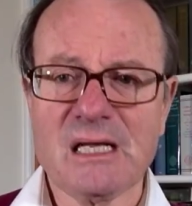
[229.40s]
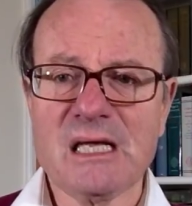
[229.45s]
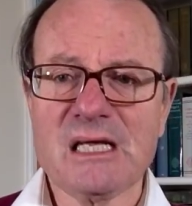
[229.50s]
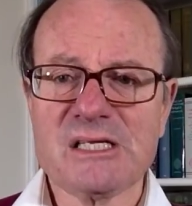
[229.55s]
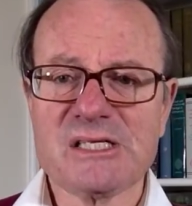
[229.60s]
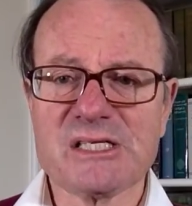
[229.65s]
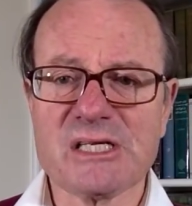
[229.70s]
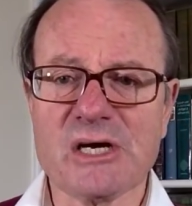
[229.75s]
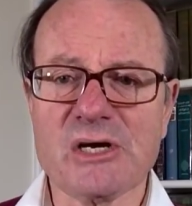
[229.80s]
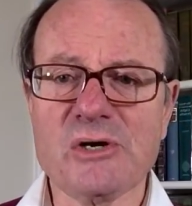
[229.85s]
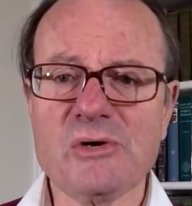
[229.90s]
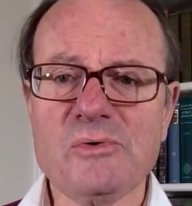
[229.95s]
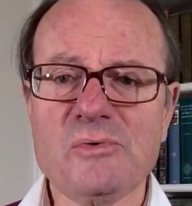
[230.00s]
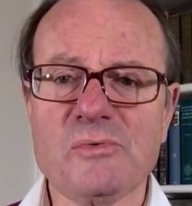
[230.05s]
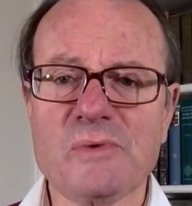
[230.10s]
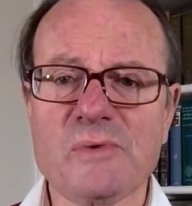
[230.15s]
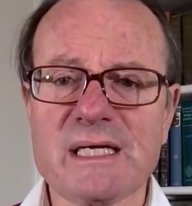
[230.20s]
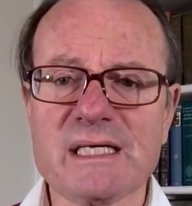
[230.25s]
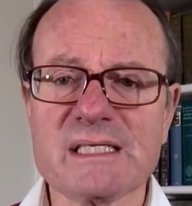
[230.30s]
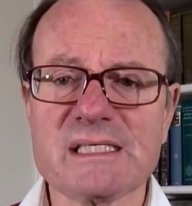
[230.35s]
So
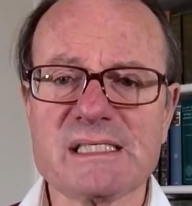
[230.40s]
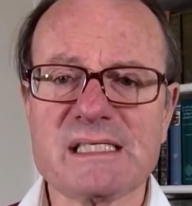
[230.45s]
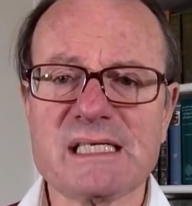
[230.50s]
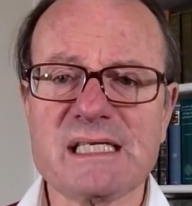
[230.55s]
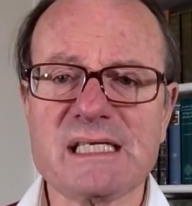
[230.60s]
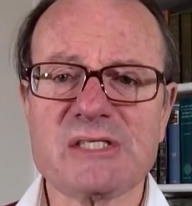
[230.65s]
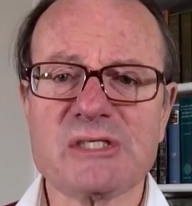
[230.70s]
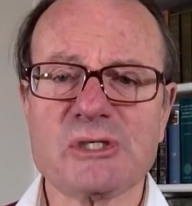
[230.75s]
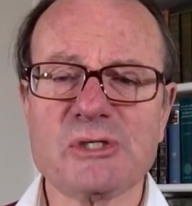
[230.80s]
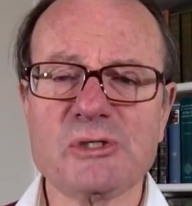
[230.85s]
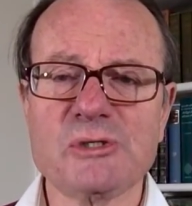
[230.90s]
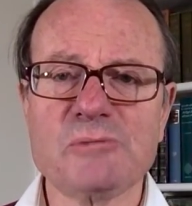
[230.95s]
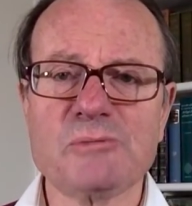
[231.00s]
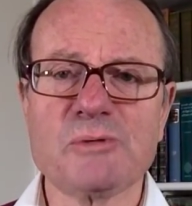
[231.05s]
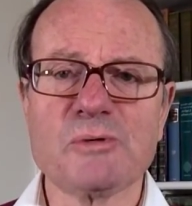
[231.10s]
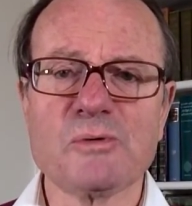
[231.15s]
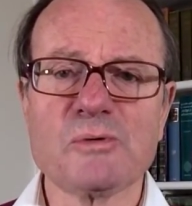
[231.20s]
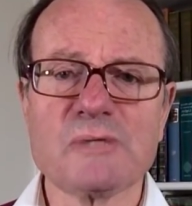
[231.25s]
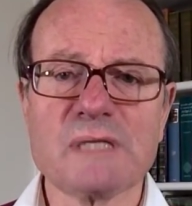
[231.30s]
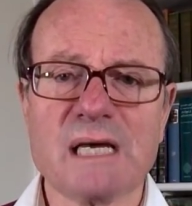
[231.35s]
we can see two
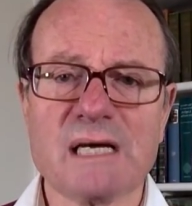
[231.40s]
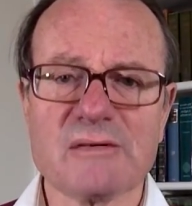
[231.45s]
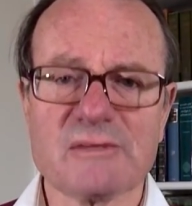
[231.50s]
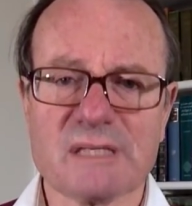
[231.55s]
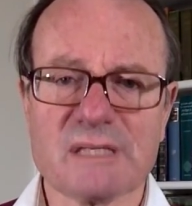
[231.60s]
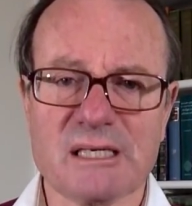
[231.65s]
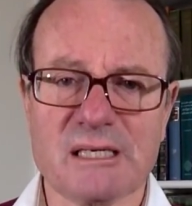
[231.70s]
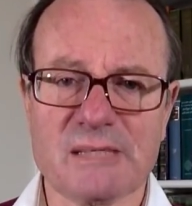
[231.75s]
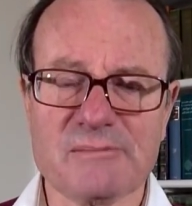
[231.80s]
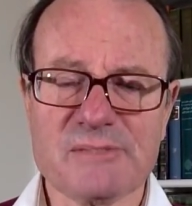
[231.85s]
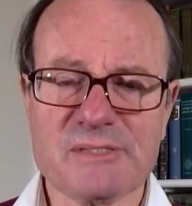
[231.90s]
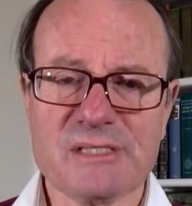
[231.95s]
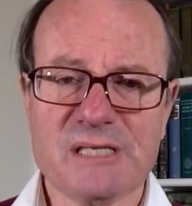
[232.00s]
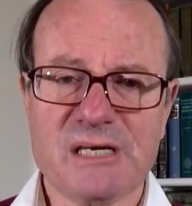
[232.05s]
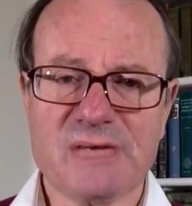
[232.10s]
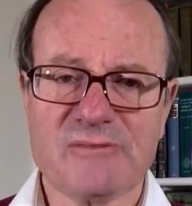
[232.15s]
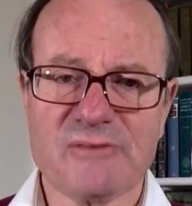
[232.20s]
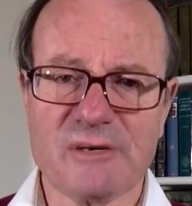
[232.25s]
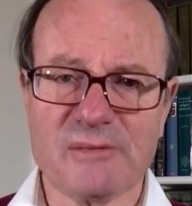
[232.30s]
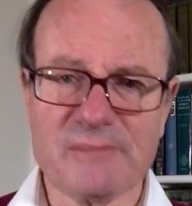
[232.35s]
broad outcomes
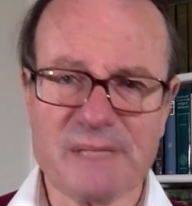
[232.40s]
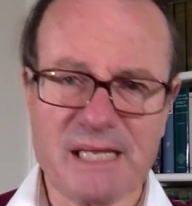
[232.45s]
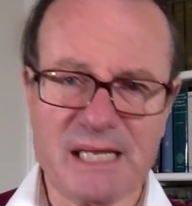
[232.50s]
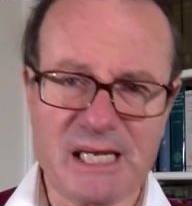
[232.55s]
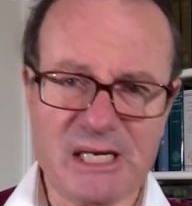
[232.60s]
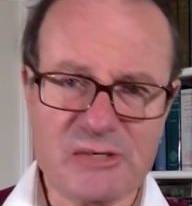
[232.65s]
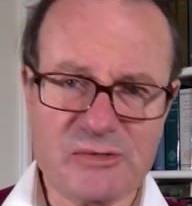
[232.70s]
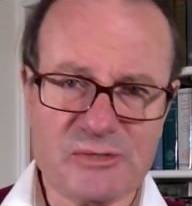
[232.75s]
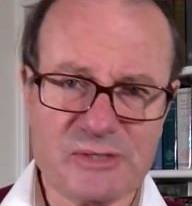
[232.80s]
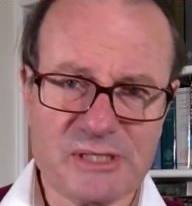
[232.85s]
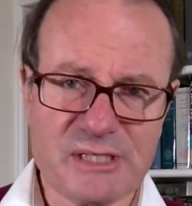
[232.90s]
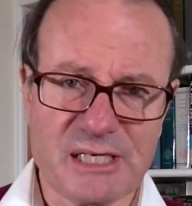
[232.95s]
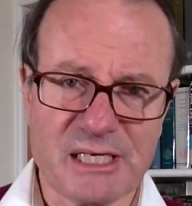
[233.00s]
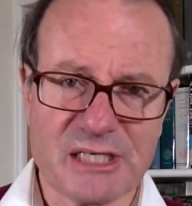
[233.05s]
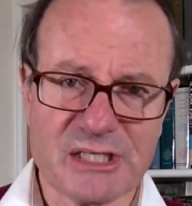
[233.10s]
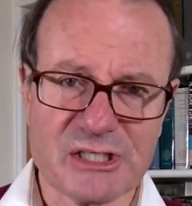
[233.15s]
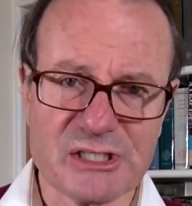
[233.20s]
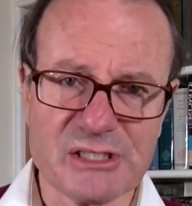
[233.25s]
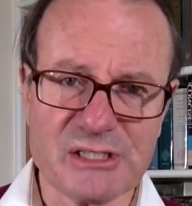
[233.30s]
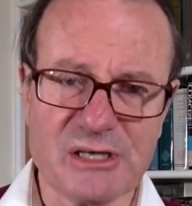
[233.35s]
from the
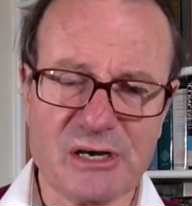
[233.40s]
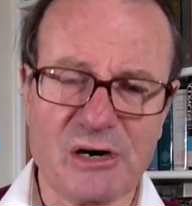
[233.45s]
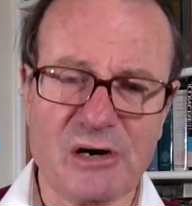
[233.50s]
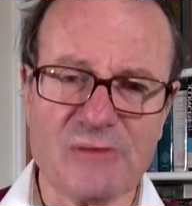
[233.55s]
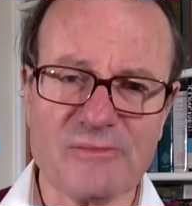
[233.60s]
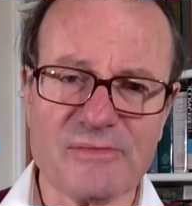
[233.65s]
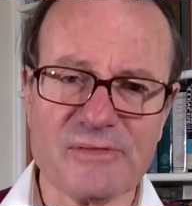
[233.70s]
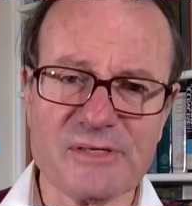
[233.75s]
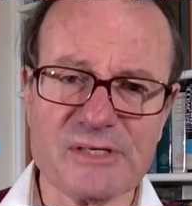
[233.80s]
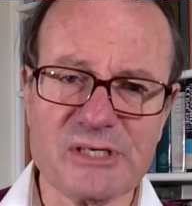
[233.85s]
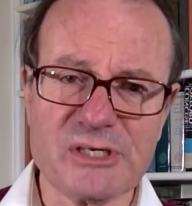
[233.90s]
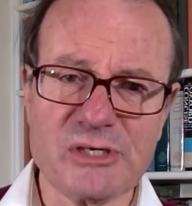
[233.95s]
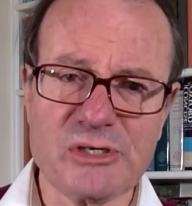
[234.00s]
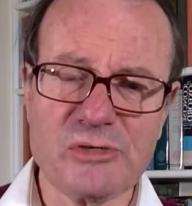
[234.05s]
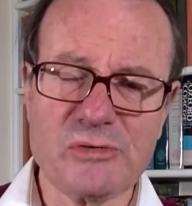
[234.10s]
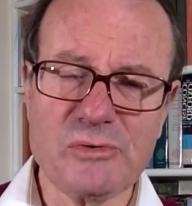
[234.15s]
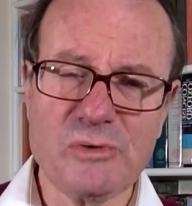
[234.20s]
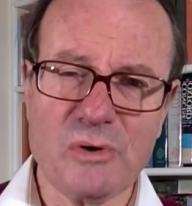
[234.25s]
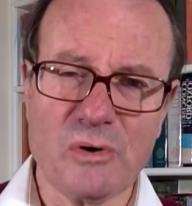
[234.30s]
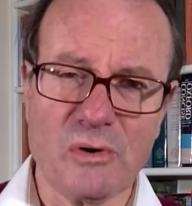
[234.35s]
introduction of the
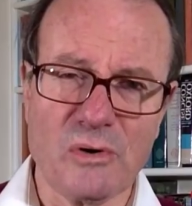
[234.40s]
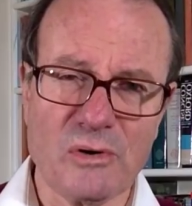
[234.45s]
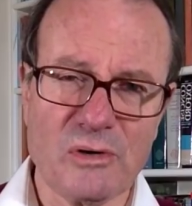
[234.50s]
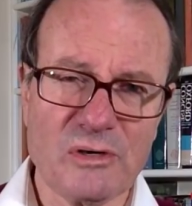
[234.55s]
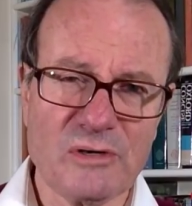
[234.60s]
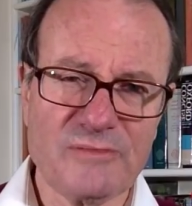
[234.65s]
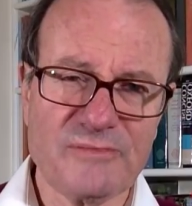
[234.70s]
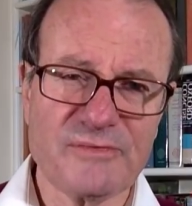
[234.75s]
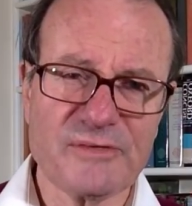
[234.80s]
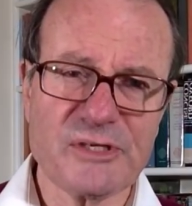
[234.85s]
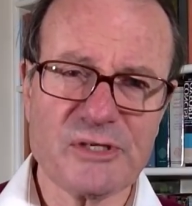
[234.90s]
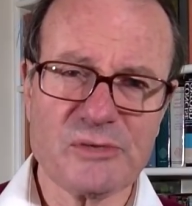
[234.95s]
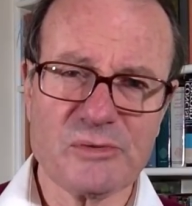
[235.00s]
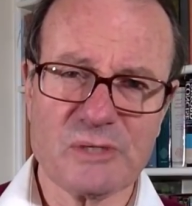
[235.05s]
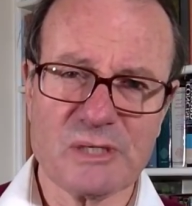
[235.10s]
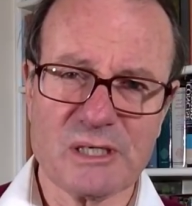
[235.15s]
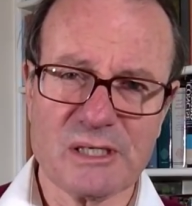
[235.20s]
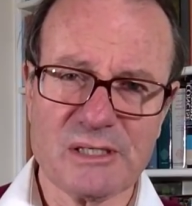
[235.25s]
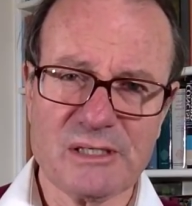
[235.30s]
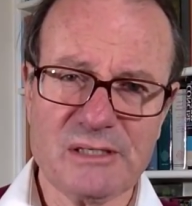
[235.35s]
new oil for
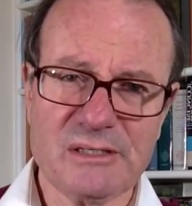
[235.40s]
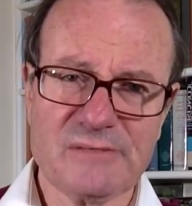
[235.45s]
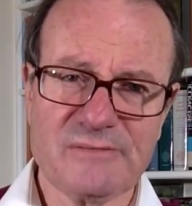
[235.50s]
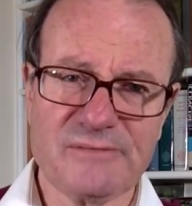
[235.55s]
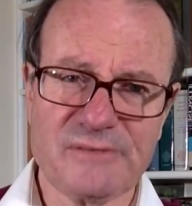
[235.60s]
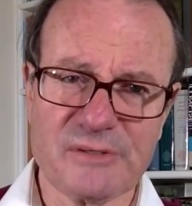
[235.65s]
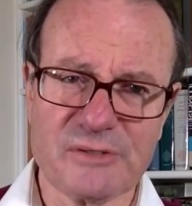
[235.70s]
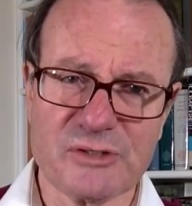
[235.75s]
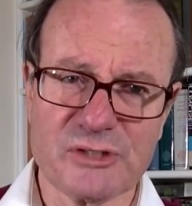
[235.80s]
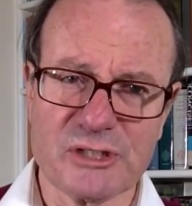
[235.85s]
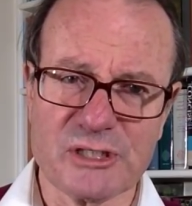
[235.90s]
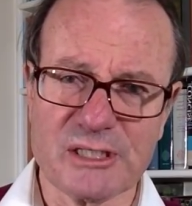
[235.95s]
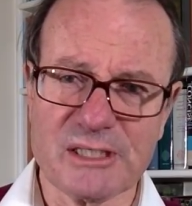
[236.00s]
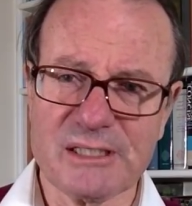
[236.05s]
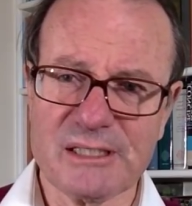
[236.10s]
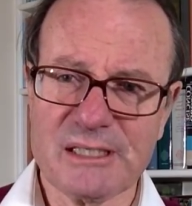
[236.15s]
yuan future,